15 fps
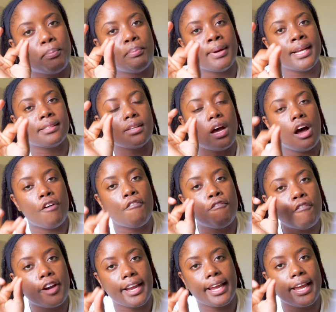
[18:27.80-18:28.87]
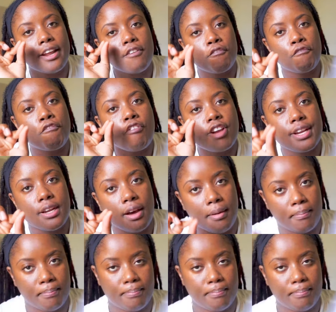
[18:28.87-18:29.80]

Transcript: bit of freaking freedom.